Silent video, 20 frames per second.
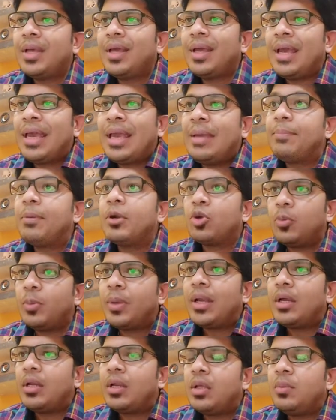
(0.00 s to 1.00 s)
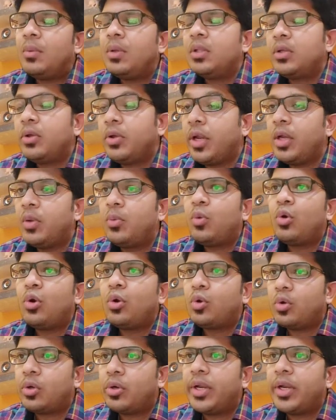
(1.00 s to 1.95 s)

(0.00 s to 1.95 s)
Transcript: hepatomegaly with grade 1 or